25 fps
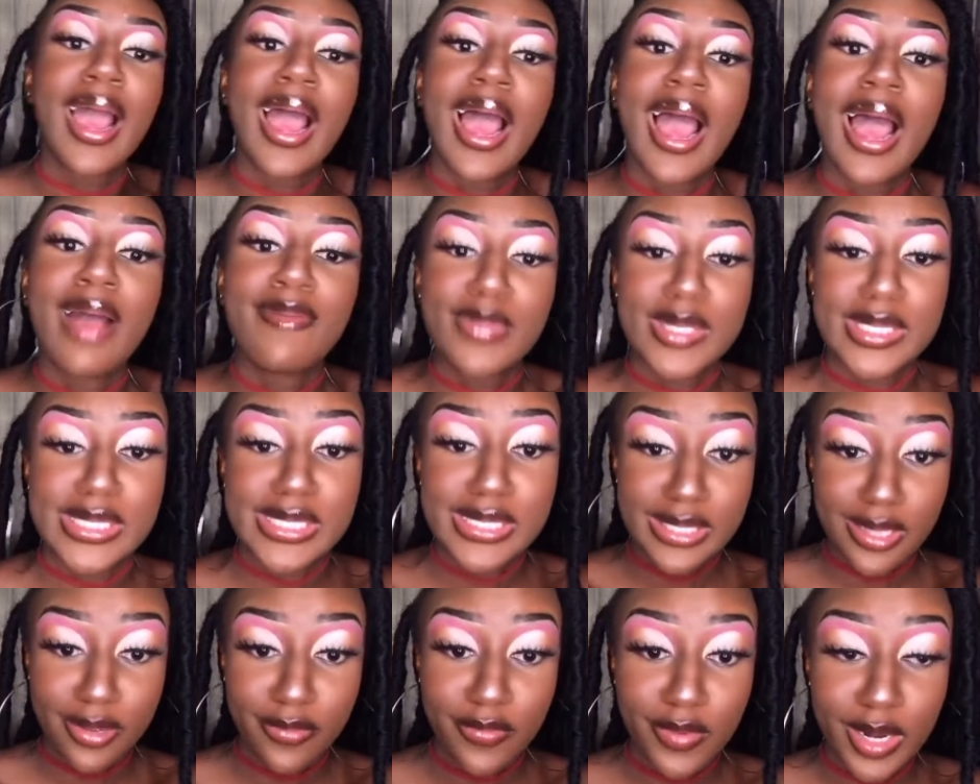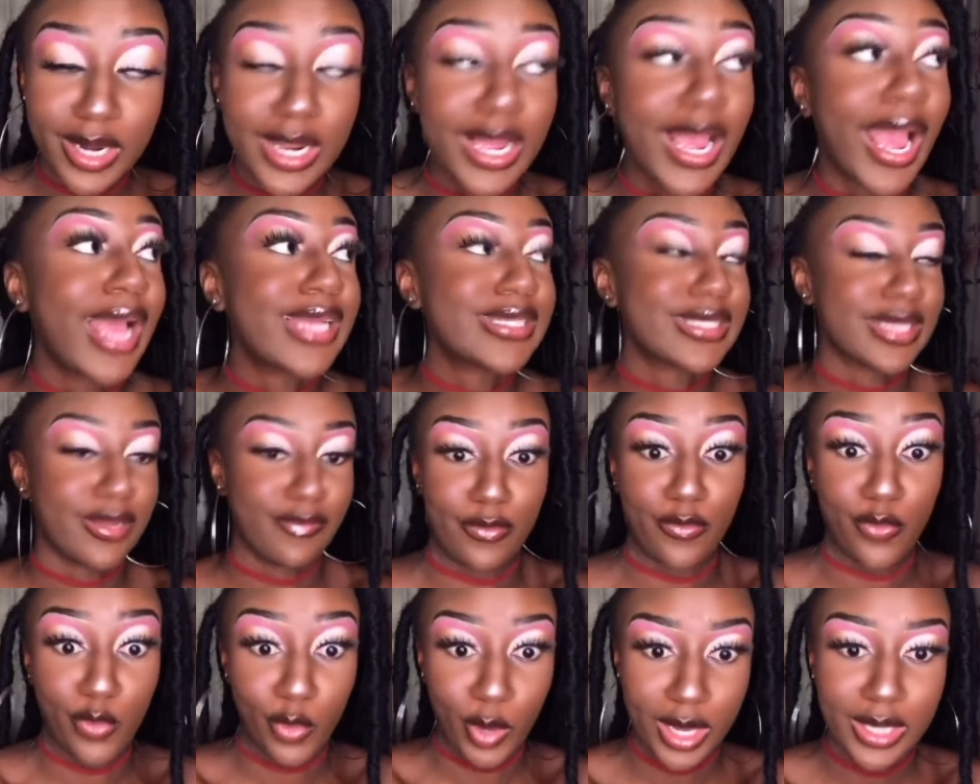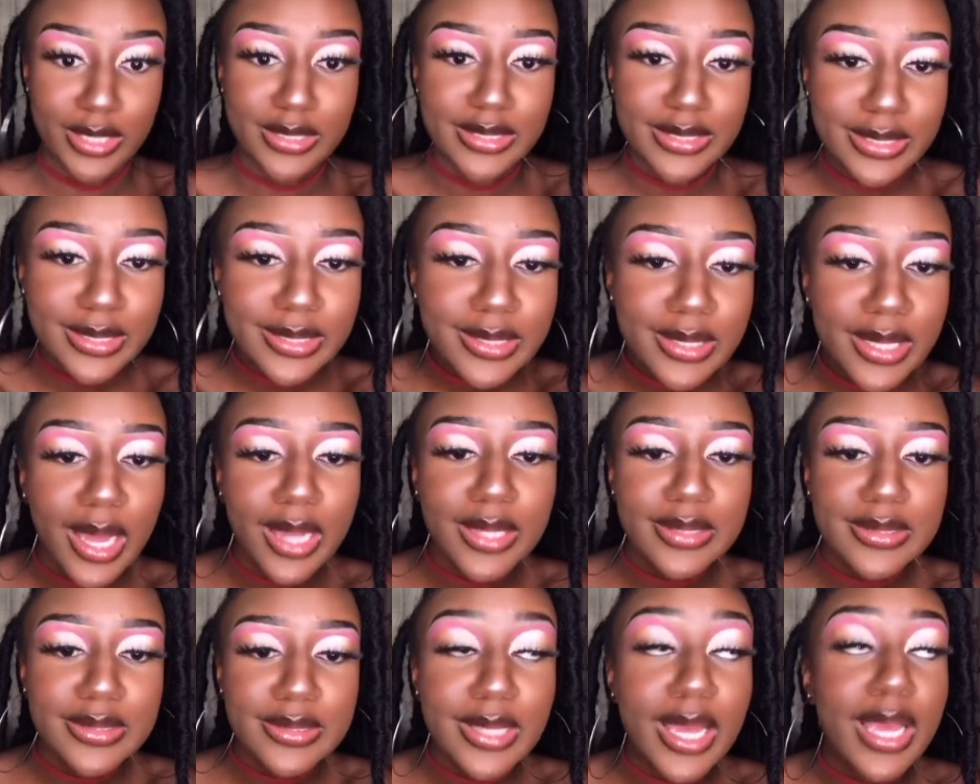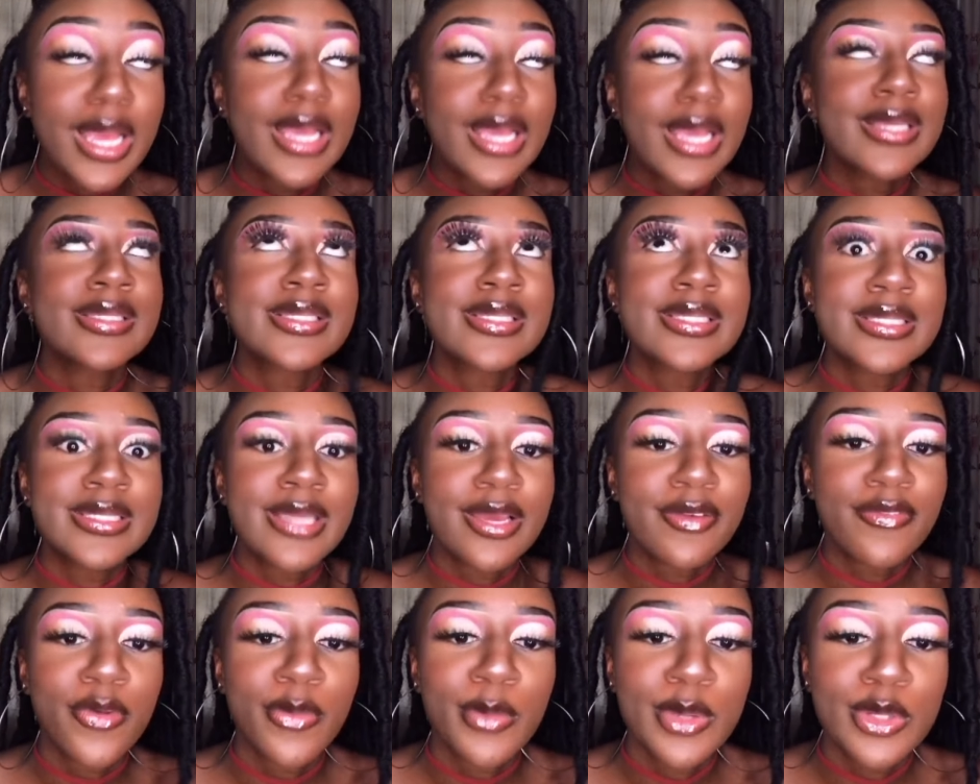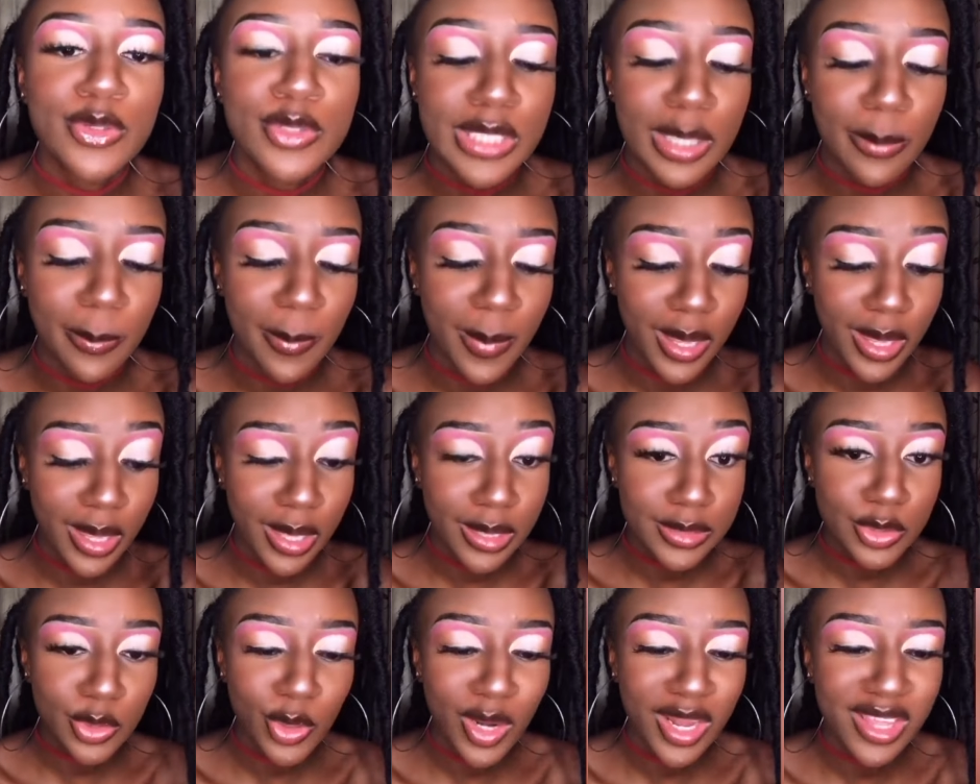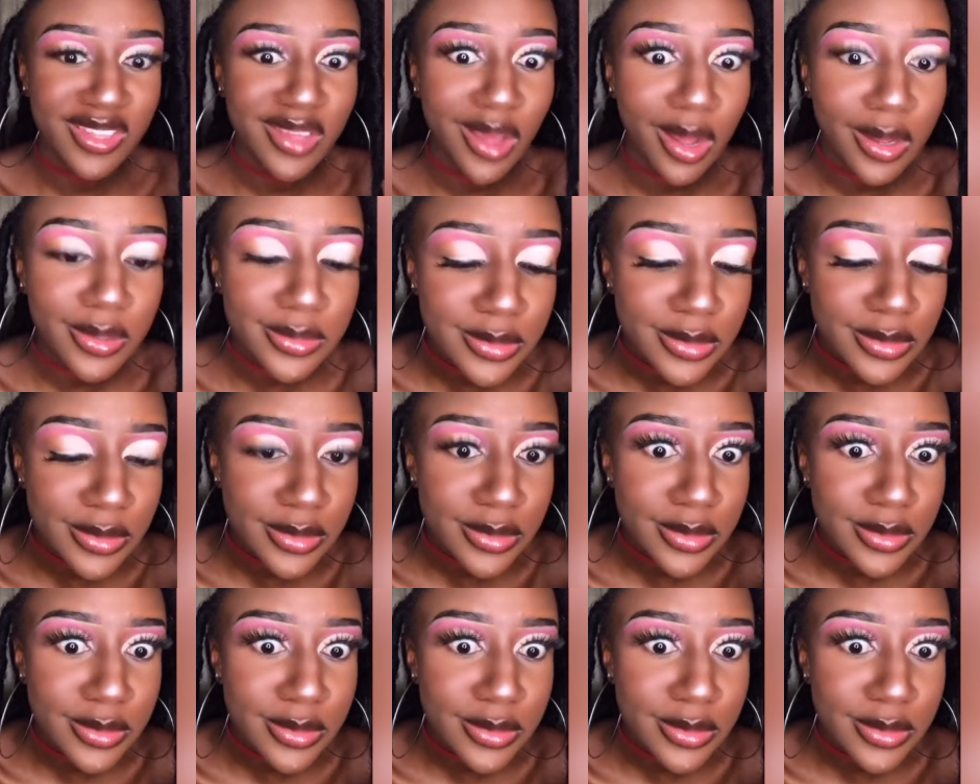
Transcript: I've been suffering. I suffered for 19 years. It's time for me to shake my ass on a yacht.